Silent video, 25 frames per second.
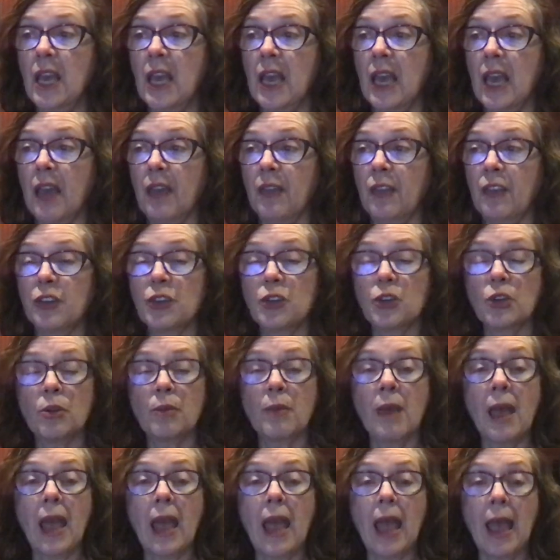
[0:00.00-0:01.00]
And the
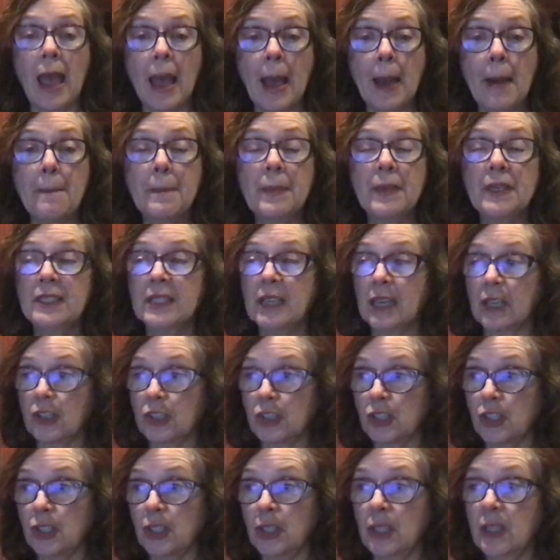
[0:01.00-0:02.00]
term
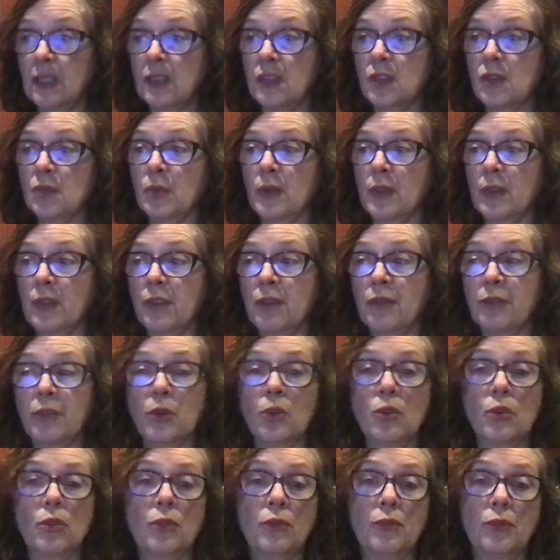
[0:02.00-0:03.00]
abduction is when the
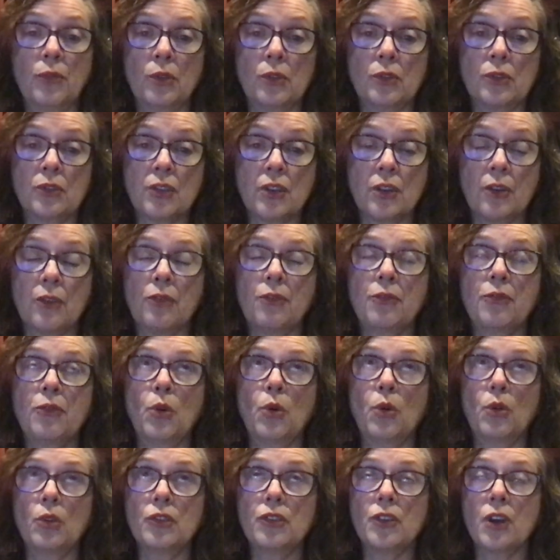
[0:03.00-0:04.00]
vocal folds,
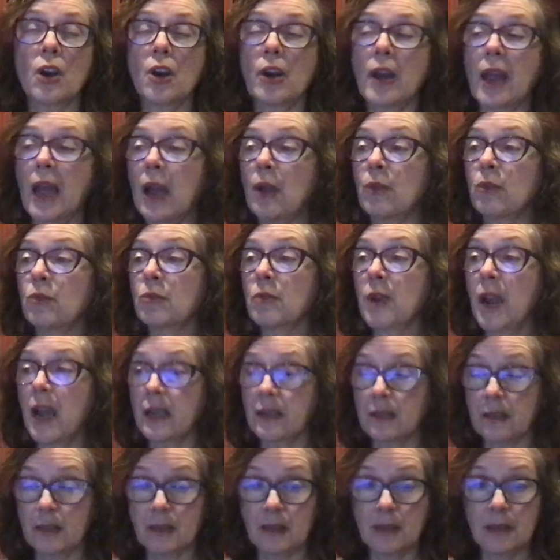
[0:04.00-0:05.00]
folds are at
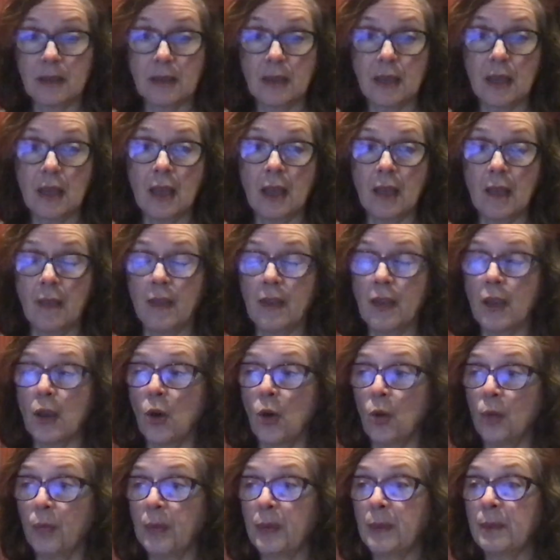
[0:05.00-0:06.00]
rest in the
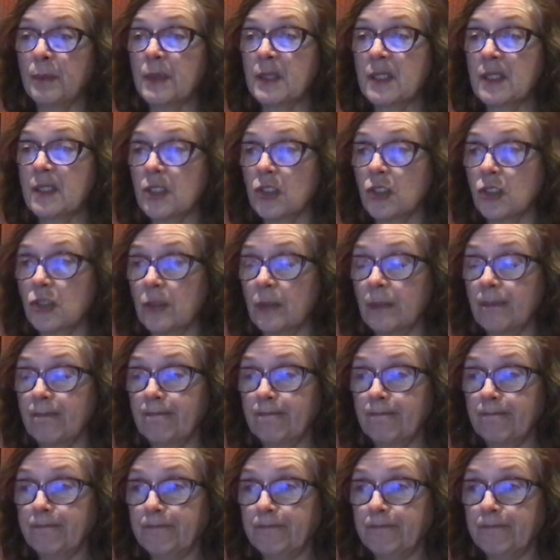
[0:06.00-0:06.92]
open position.